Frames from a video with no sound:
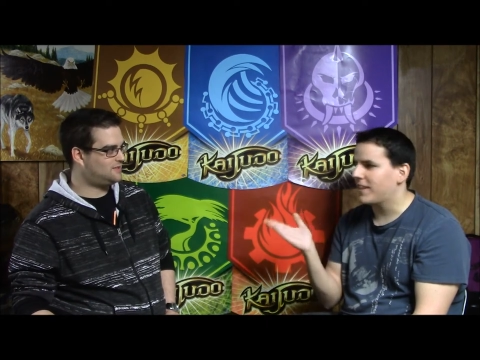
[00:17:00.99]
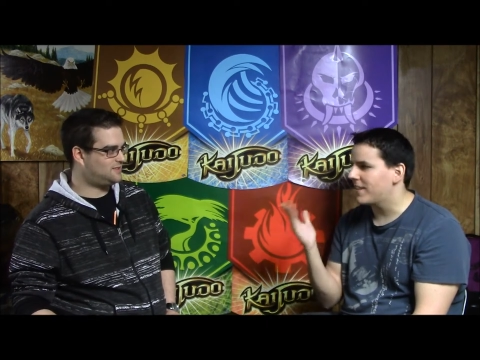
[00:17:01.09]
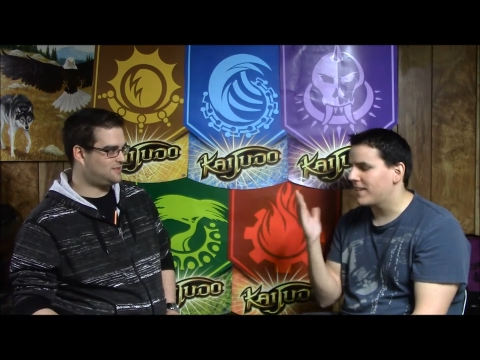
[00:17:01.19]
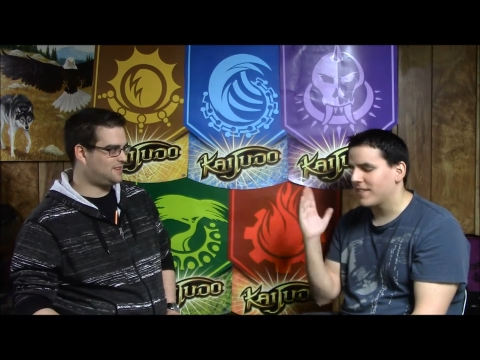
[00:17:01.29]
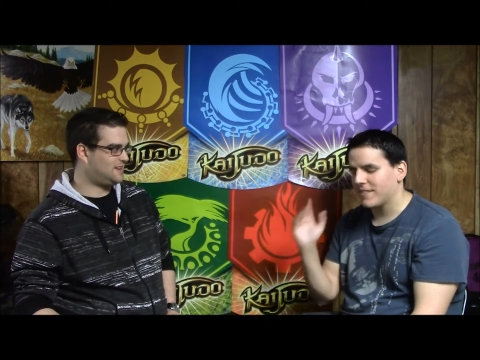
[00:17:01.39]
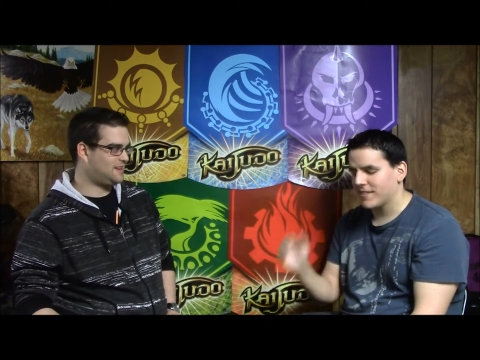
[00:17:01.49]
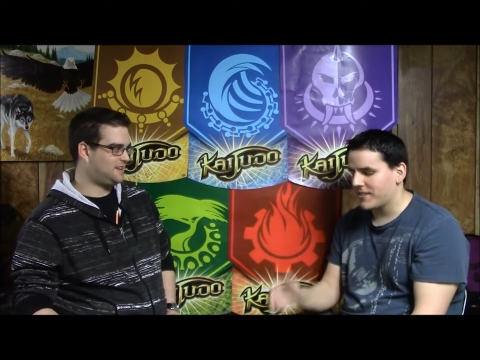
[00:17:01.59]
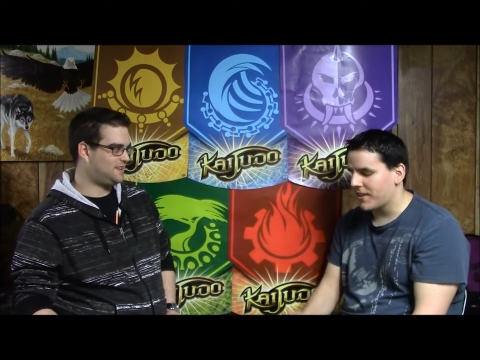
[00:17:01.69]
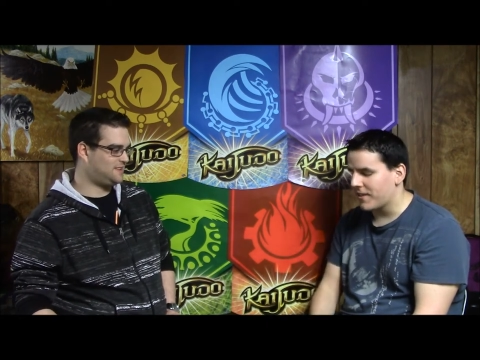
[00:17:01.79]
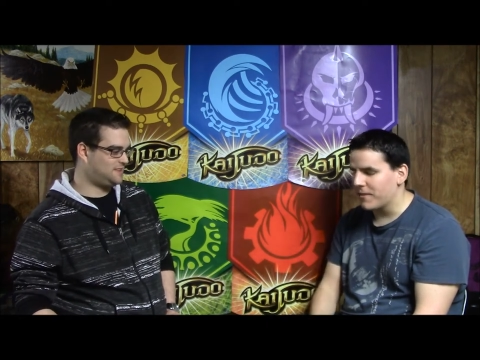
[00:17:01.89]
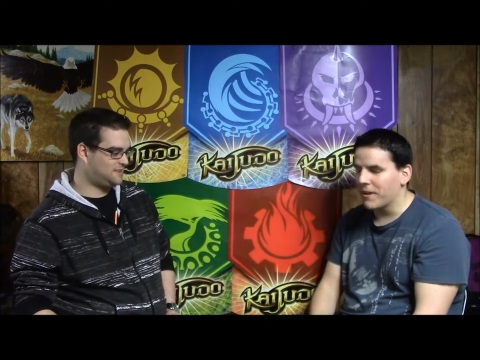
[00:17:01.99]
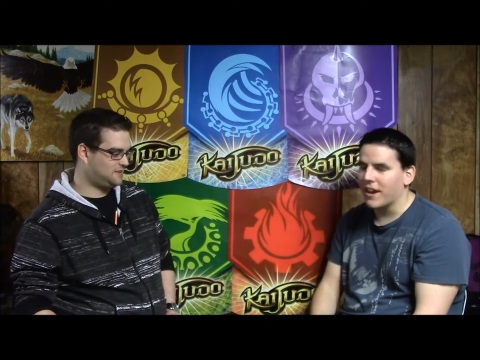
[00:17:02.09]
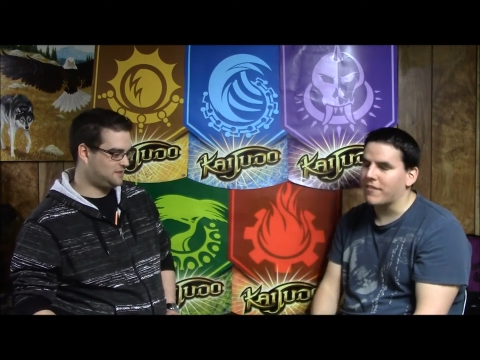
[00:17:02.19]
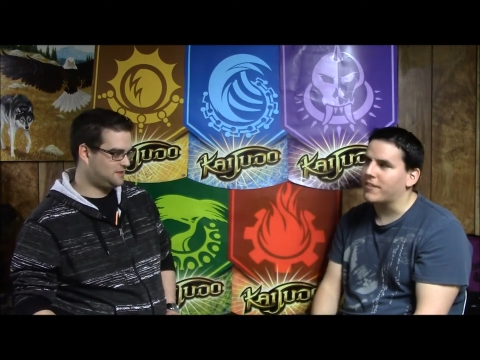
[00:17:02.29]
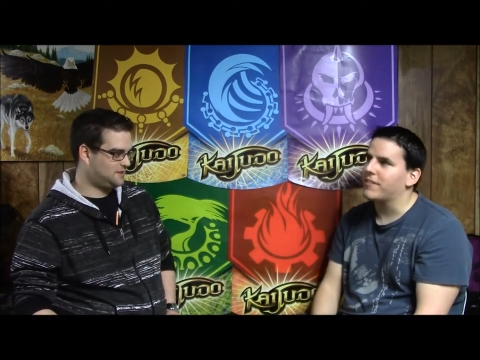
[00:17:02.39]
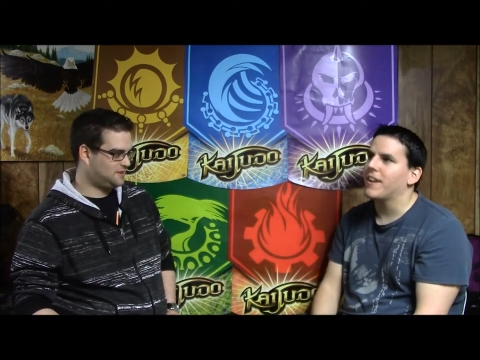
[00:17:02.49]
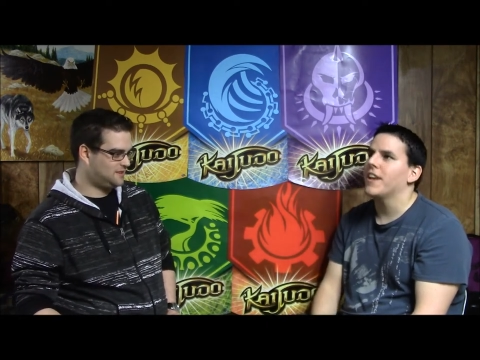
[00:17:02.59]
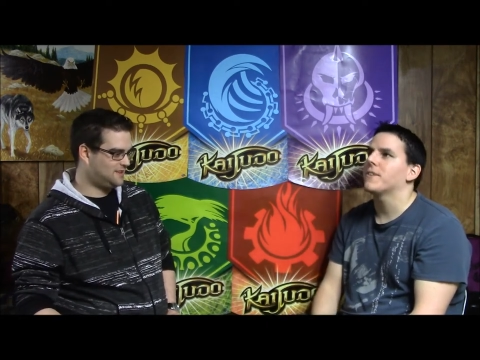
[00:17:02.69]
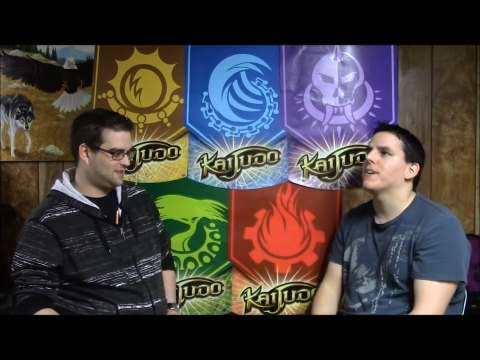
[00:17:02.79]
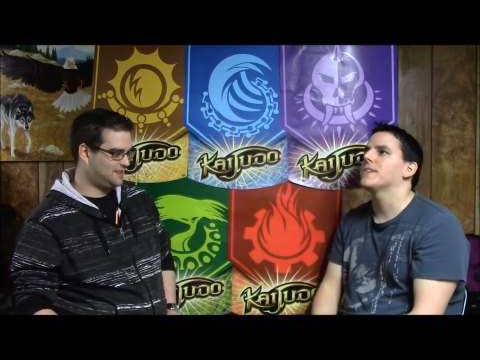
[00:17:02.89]
Speaker 1: Yeah. So uh, whatever.
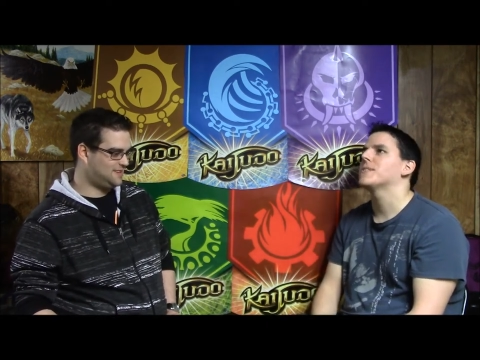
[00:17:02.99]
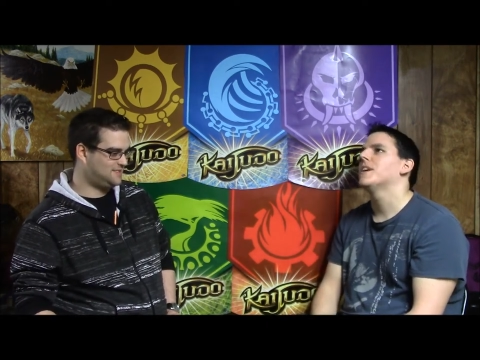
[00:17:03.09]
Anyways.